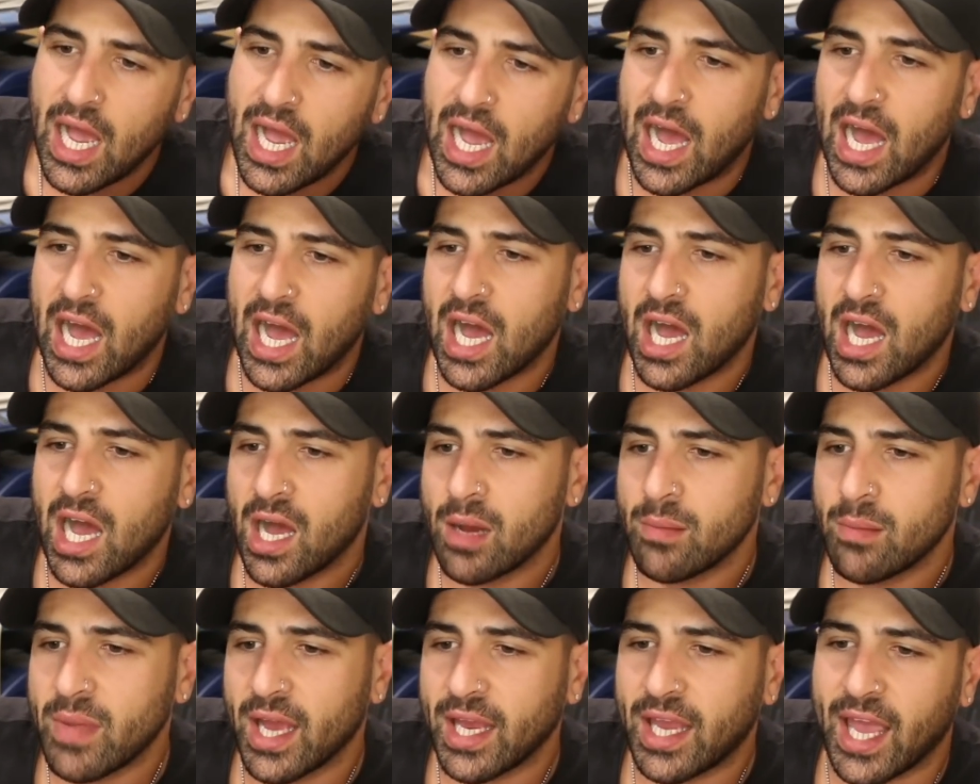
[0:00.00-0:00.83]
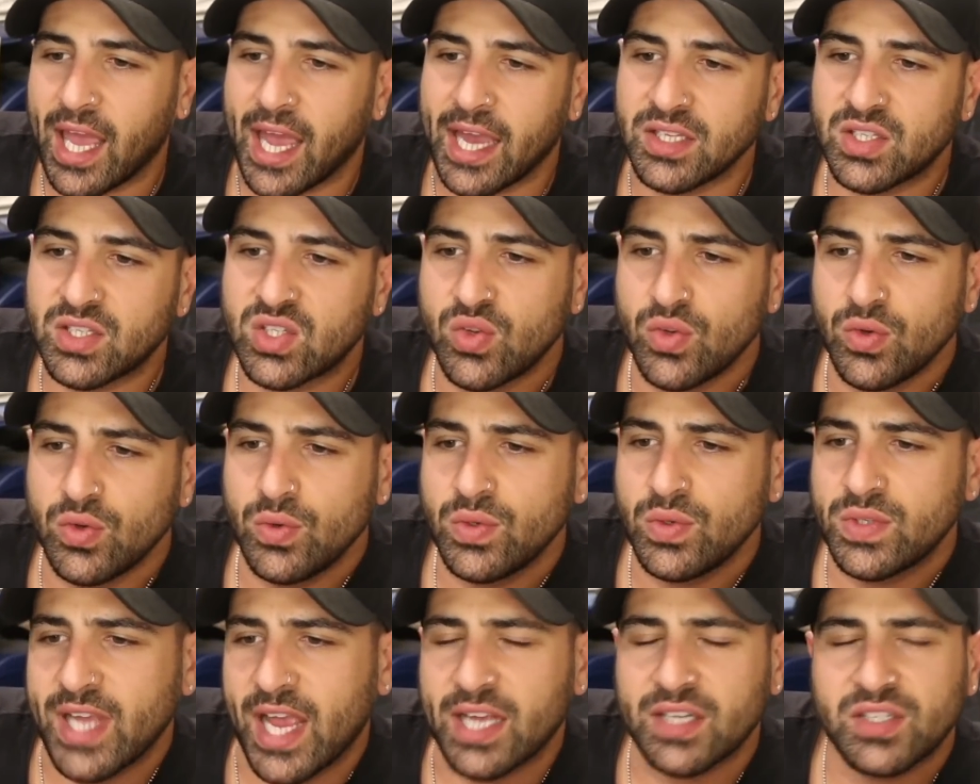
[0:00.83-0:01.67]
Again,
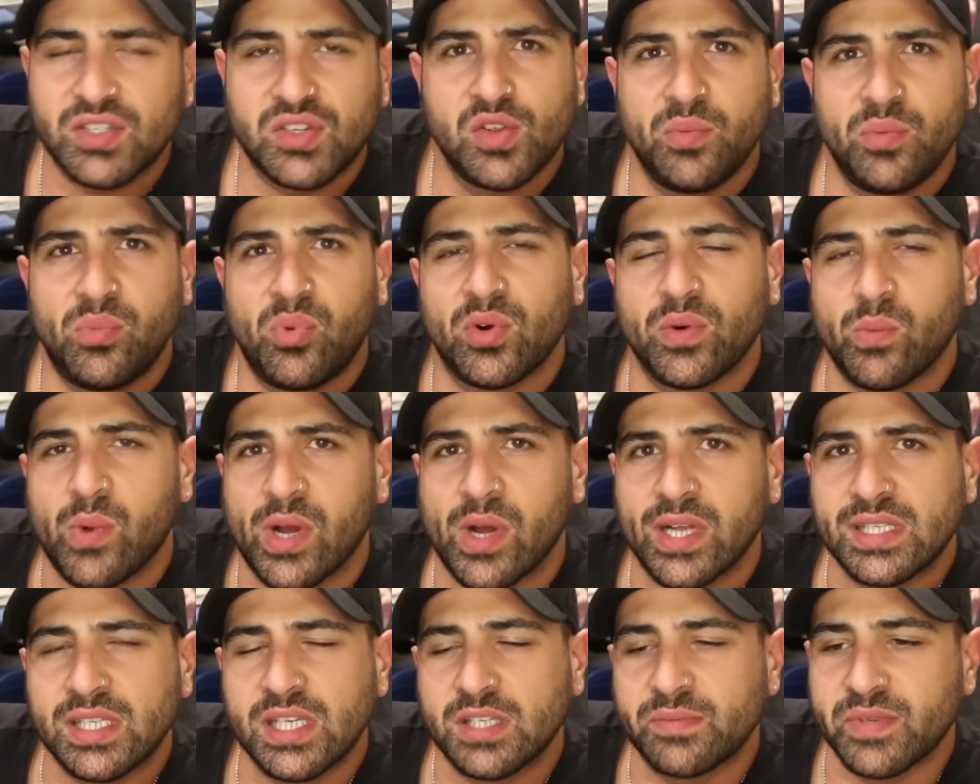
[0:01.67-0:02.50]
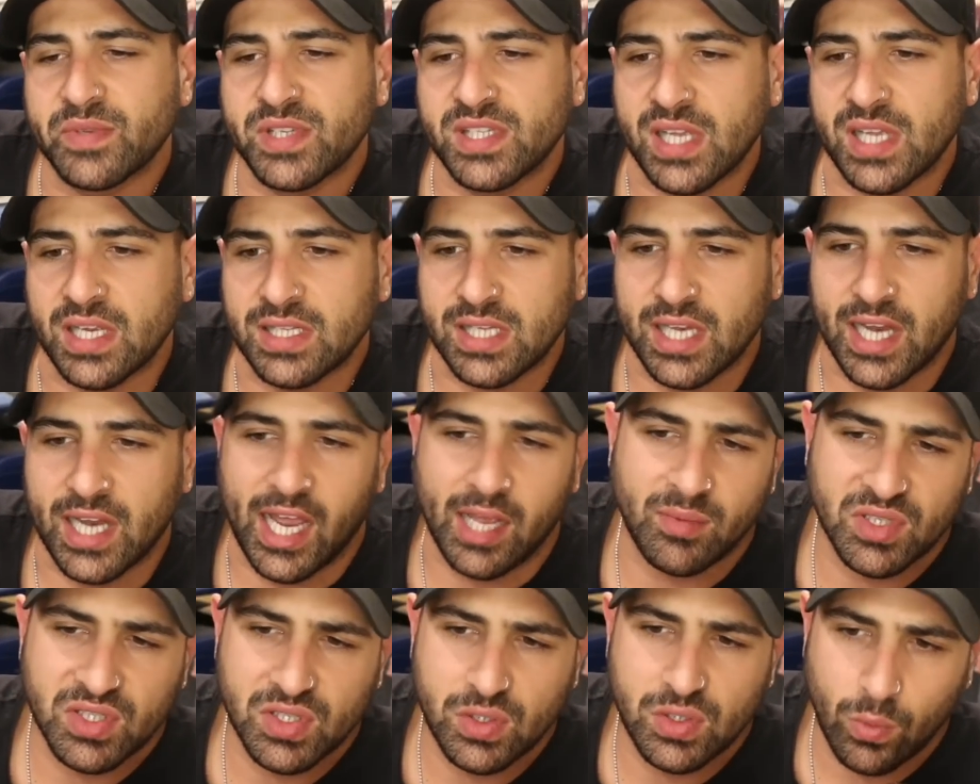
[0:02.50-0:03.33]
down 2.16% today.
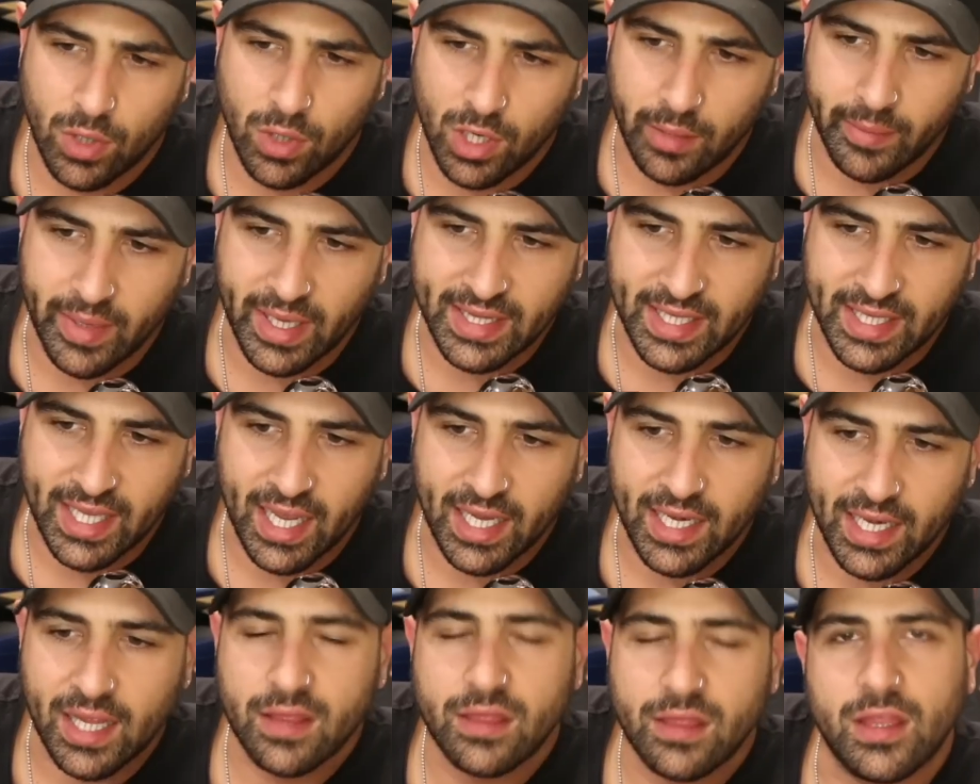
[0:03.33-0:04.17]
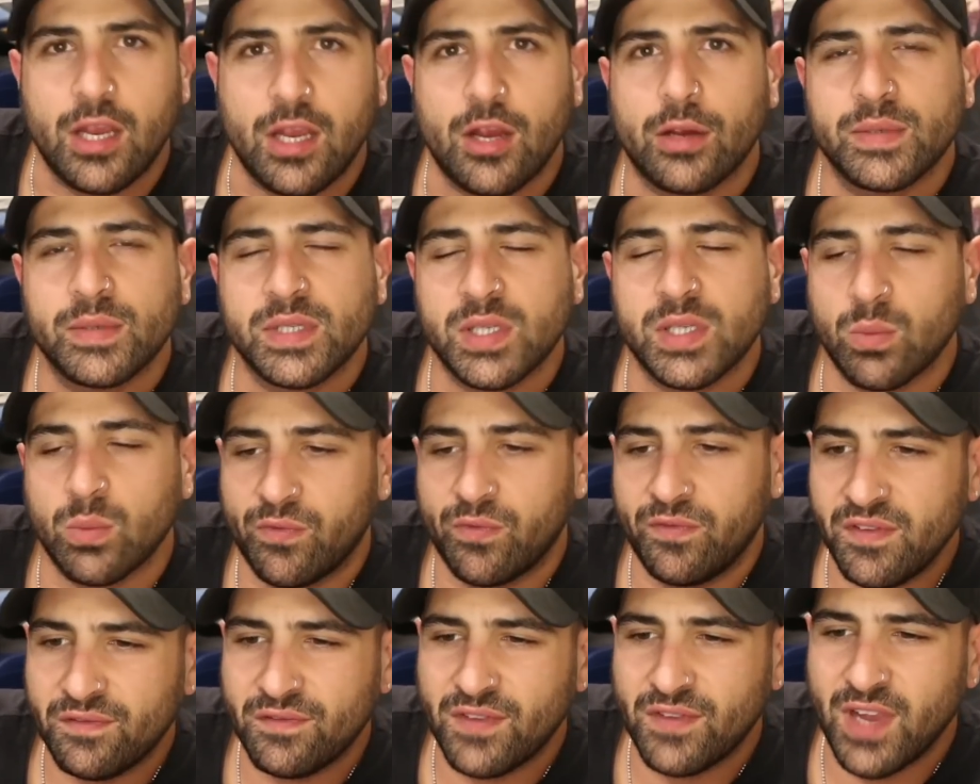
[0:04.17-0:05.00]
I'm not too worried about that. Ethereum's at
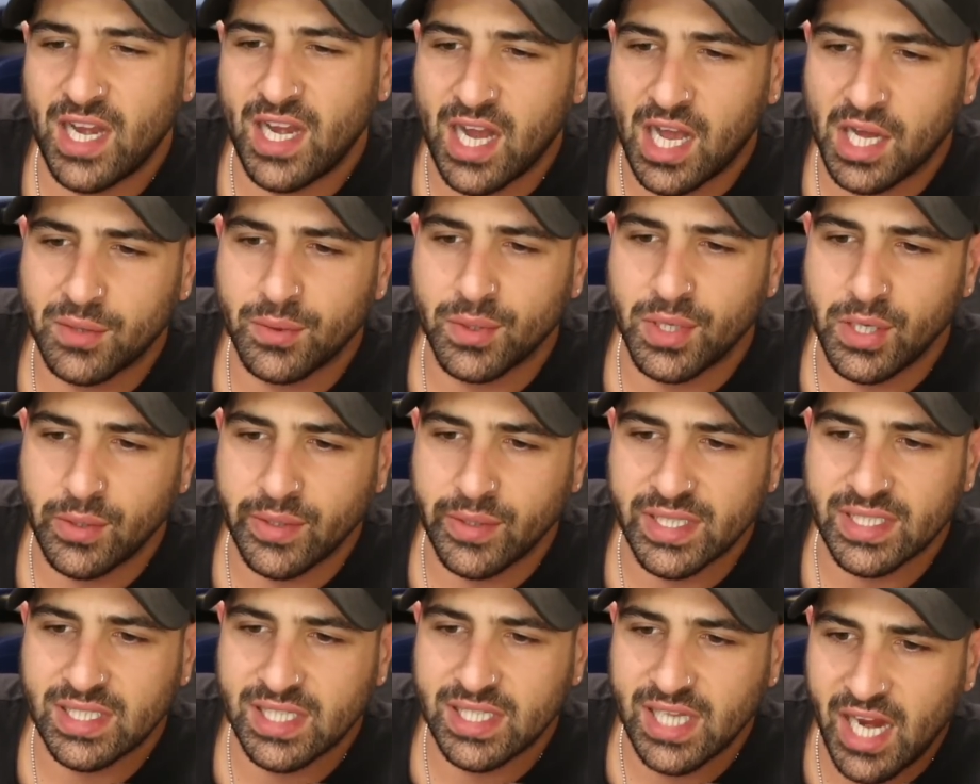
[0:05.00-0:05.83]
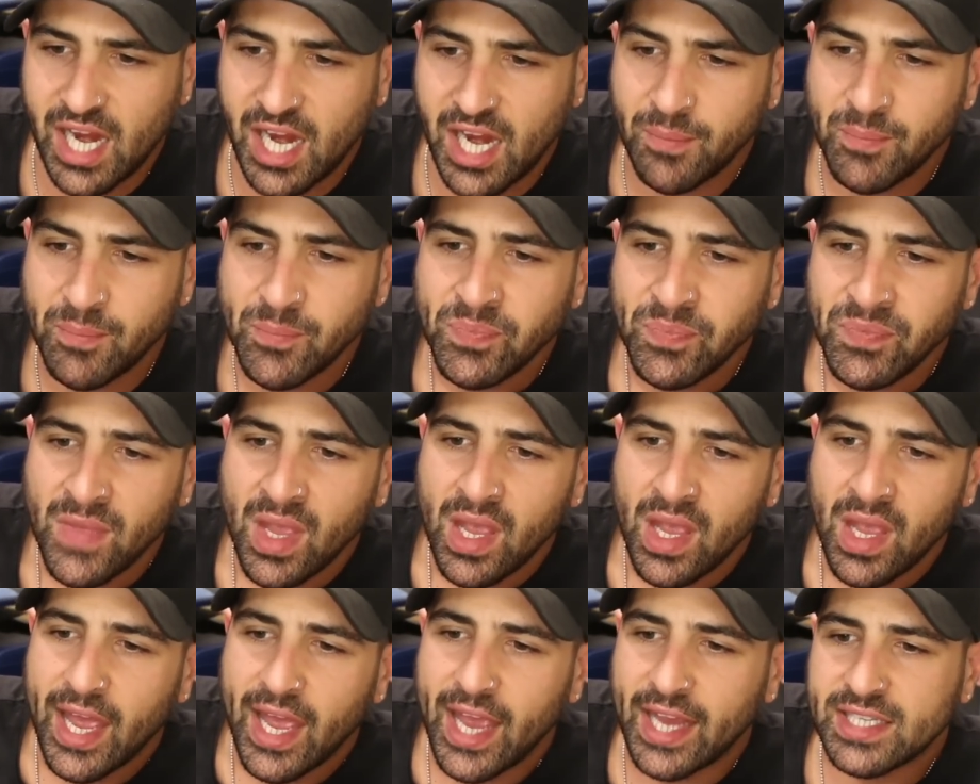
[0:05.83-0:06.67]
1,500 USD.
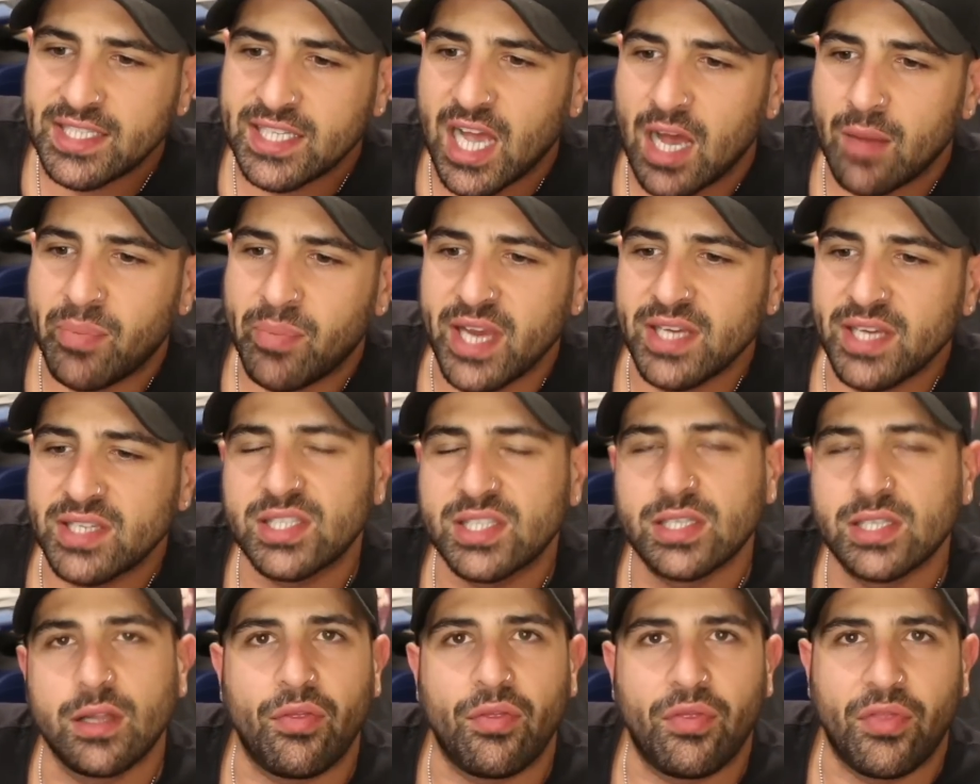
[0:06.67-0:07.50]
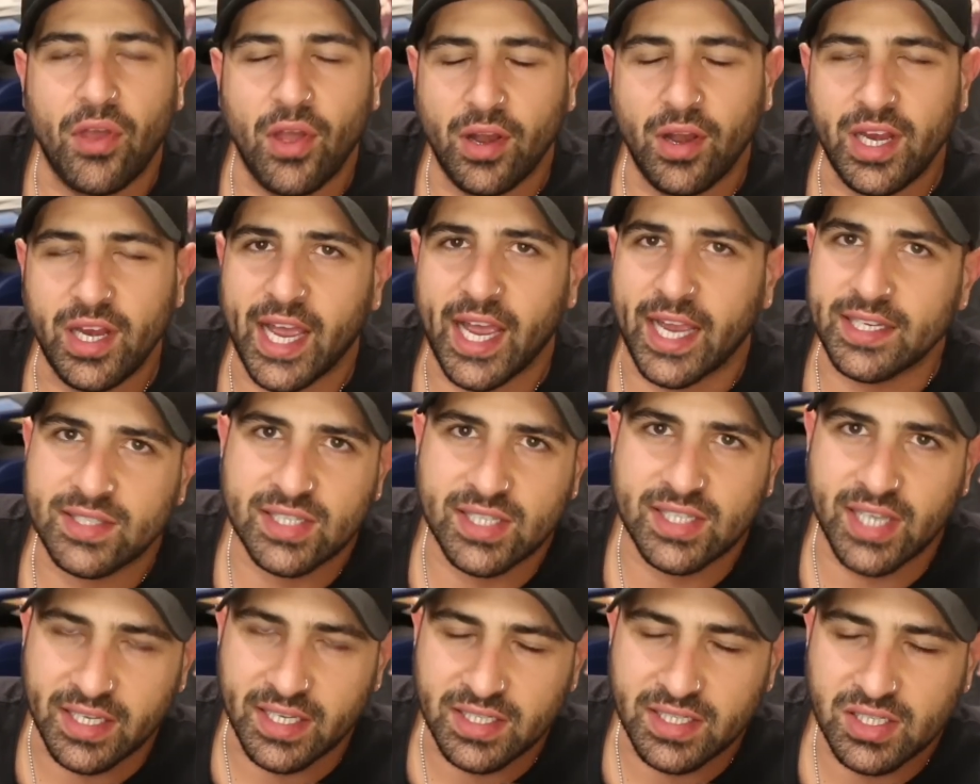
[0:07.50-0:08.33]
XRP still at 38
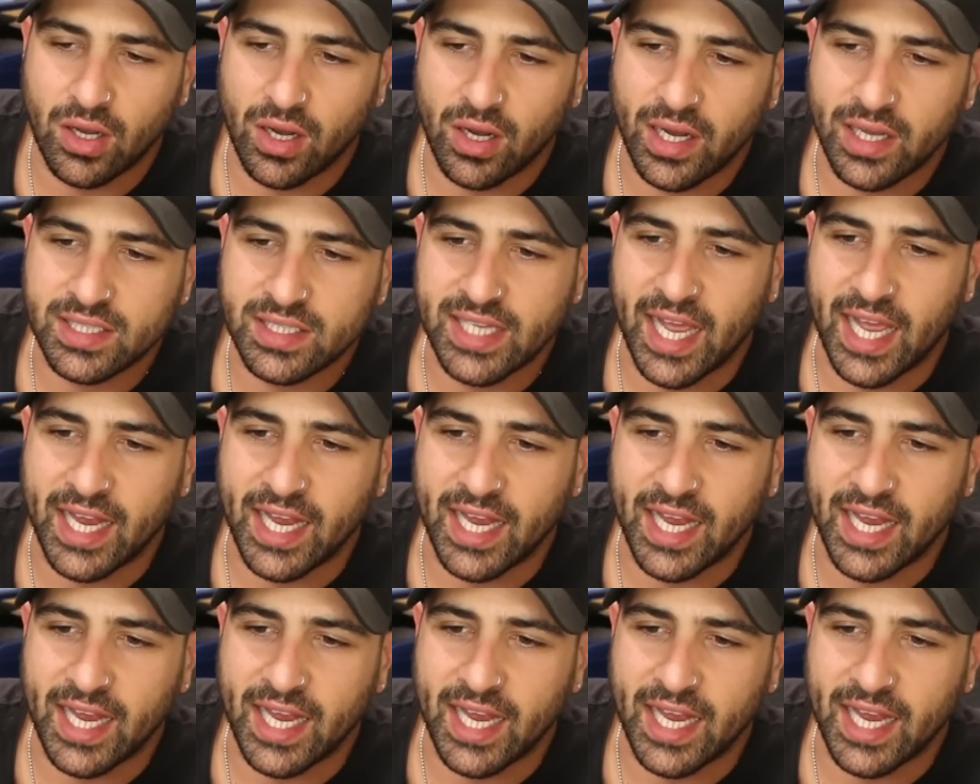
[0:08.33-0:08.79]
cents, guys.